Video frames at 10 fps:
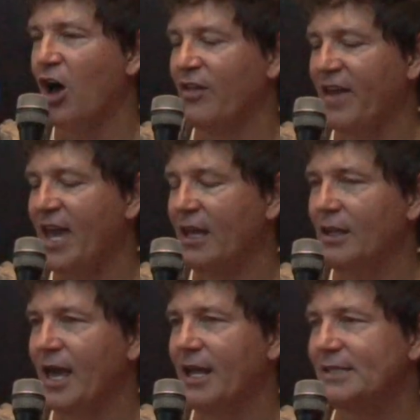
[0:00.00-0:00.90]
All of it,
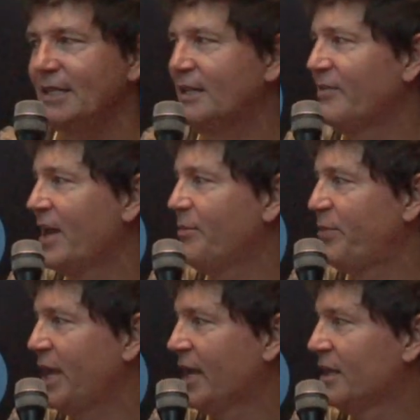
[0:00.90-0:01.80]
antecedent of it
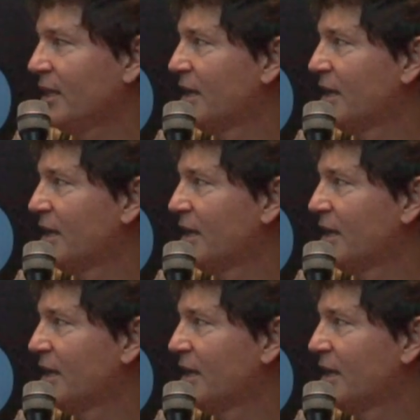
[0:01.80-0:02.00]
being, you